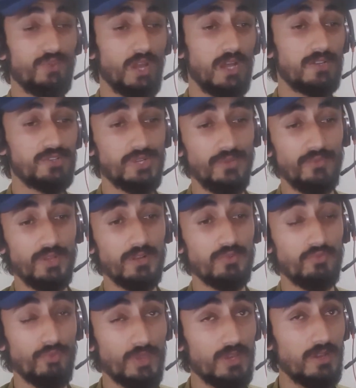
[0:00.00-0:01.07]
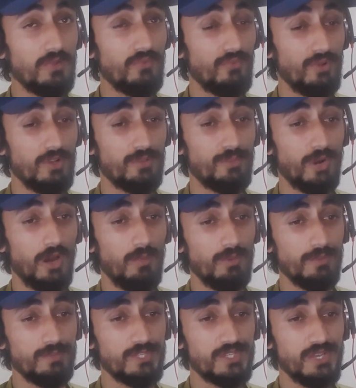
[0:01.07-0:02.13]
non-trivial real-world
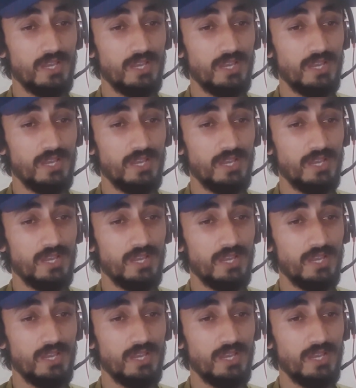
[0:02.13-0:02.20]
problems,